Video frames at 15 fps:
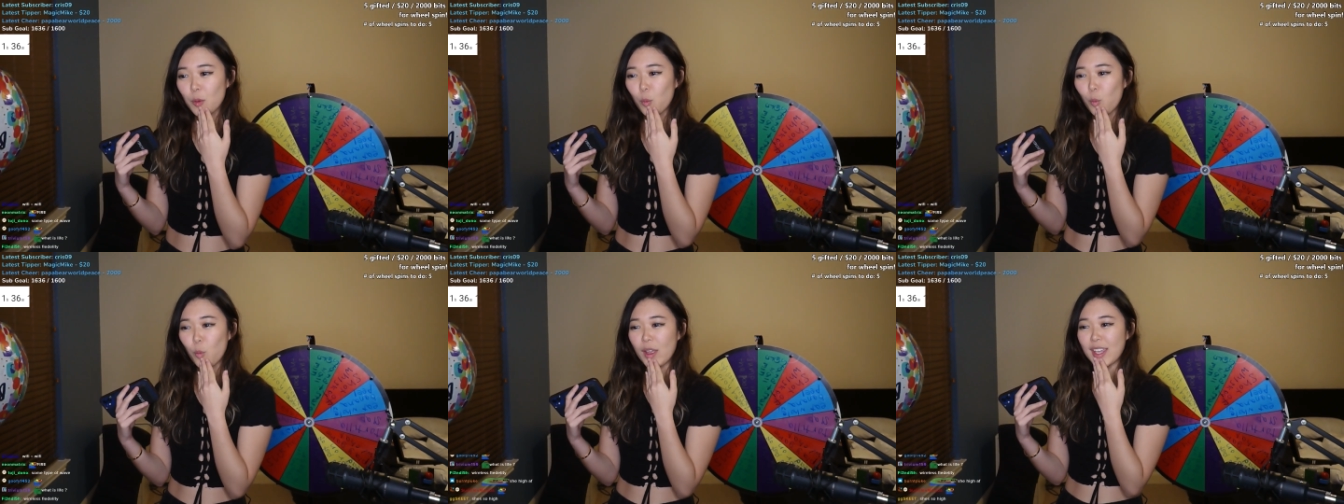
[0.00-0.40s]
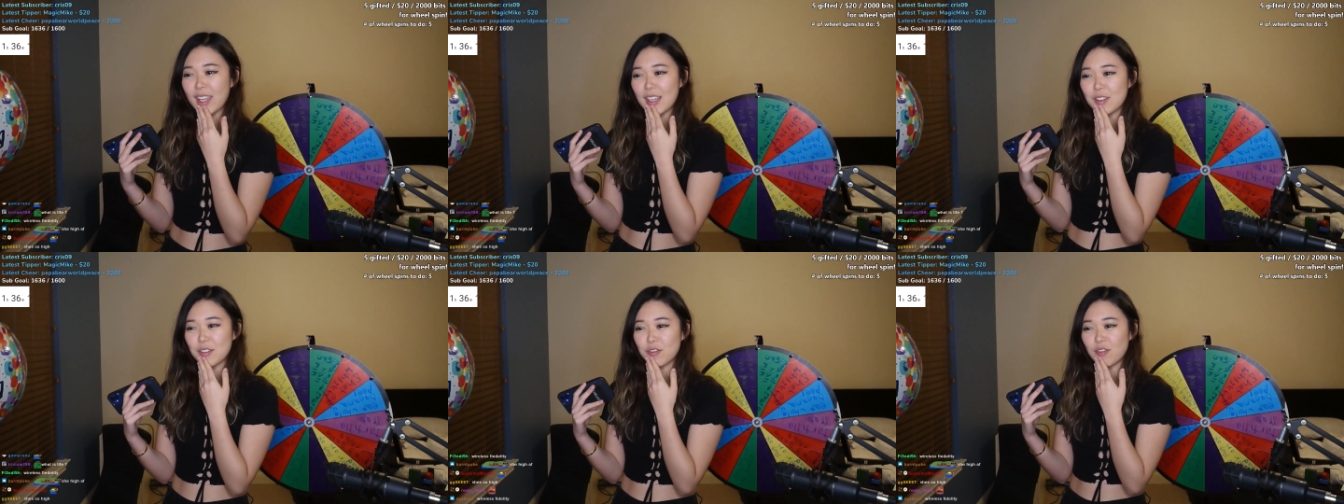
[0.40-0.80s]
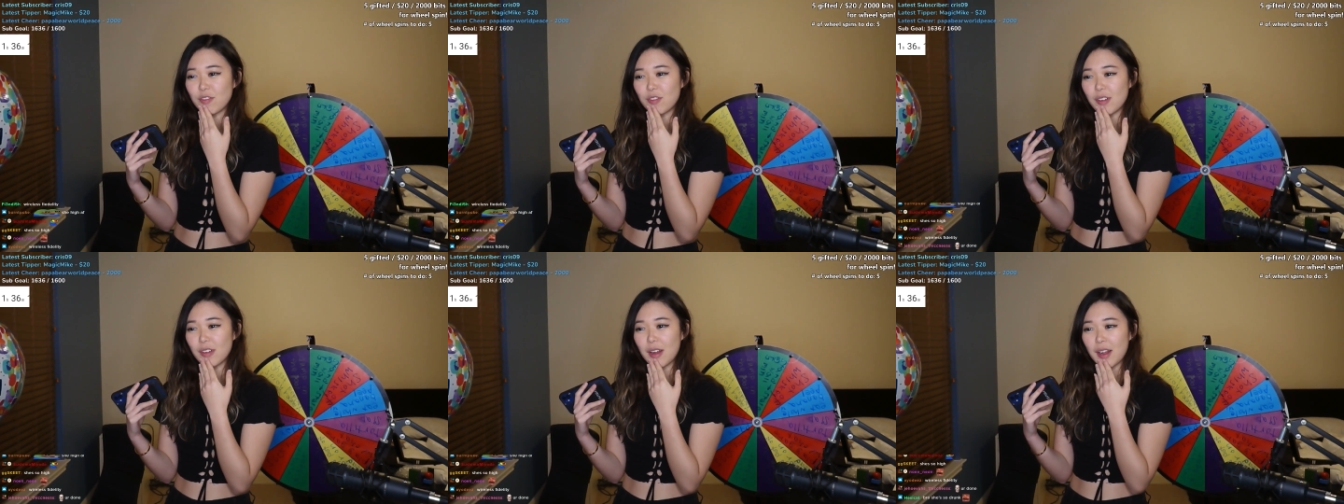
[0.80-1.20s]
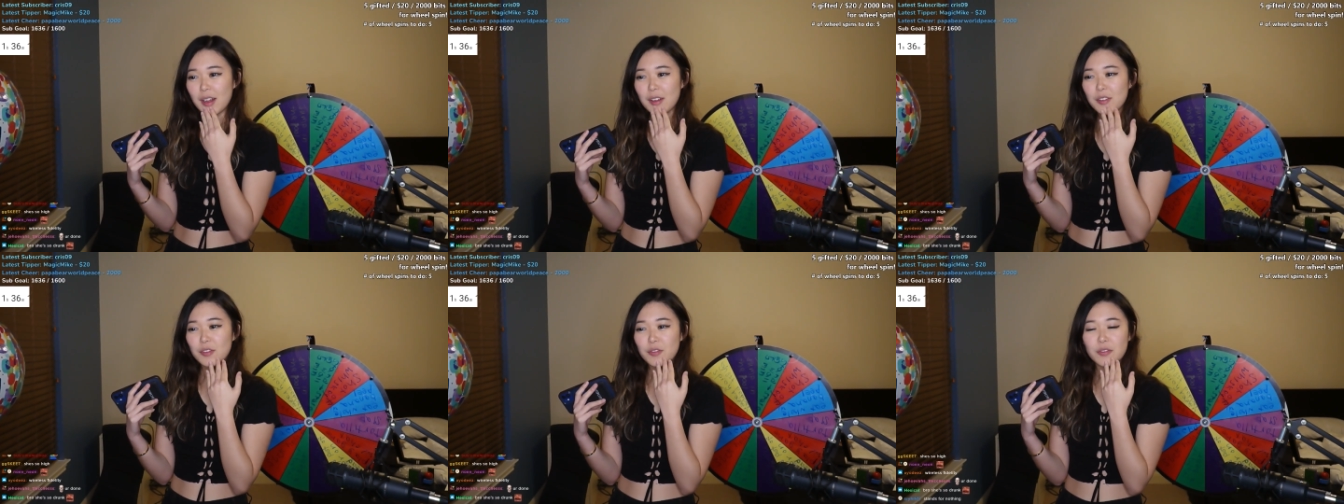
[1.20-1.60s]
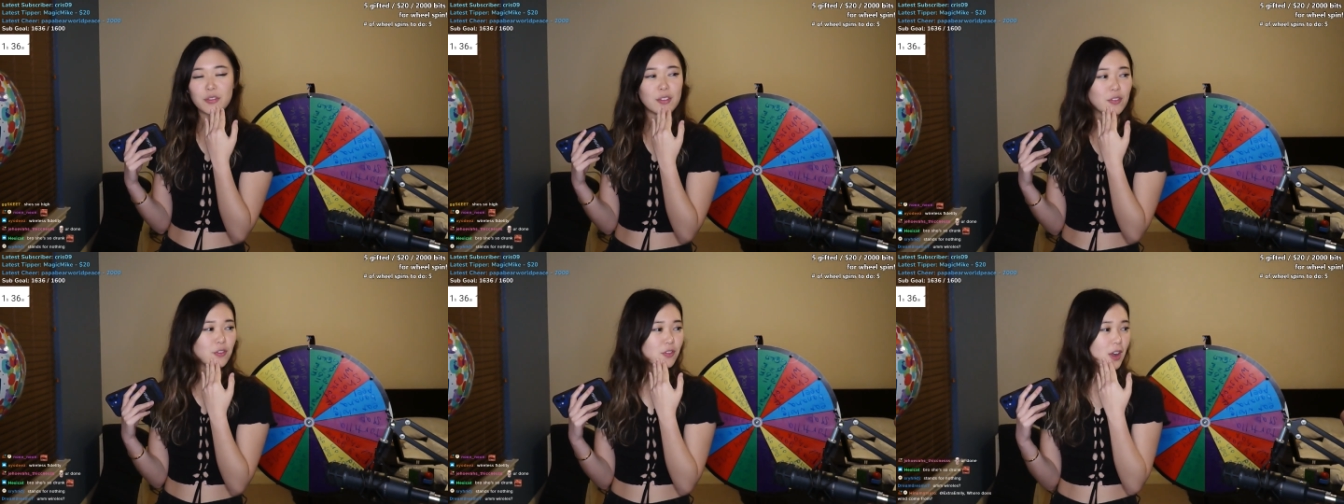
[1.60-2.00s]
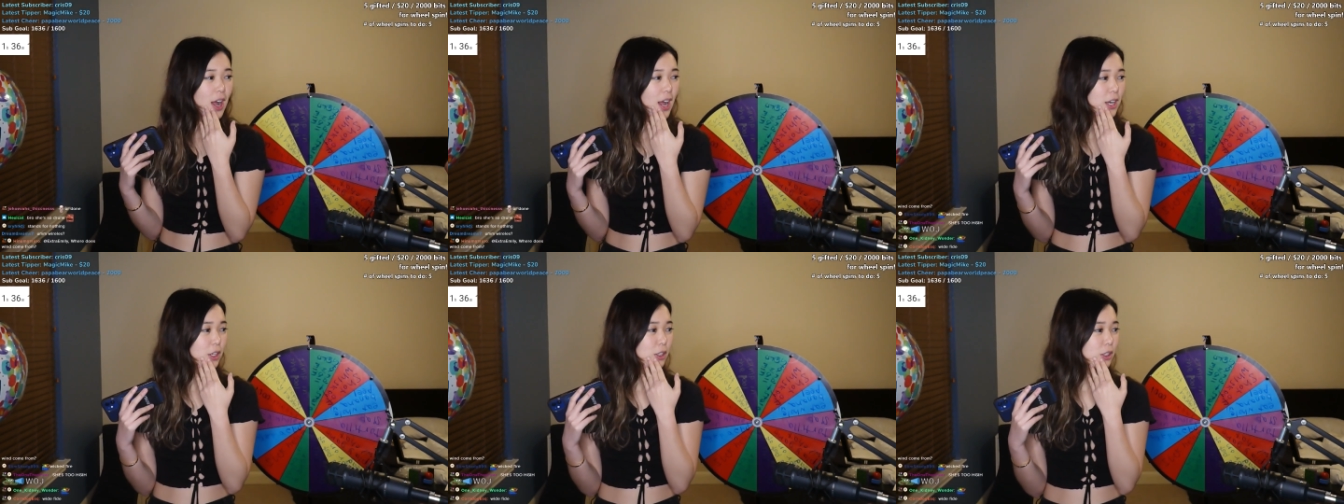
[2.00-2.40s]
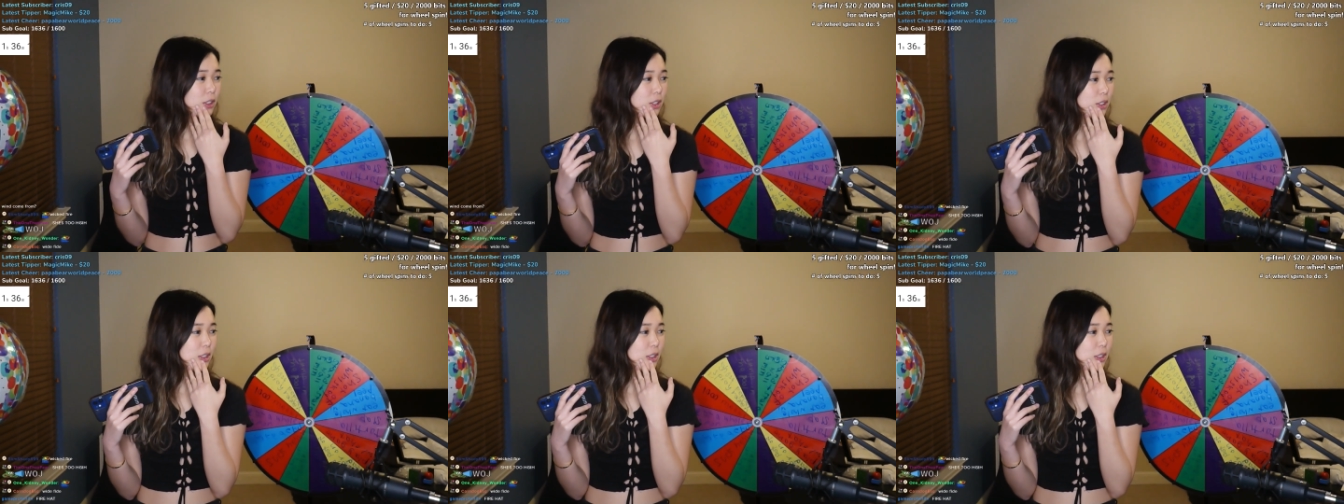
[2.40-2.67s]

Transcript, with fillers: wicked fire?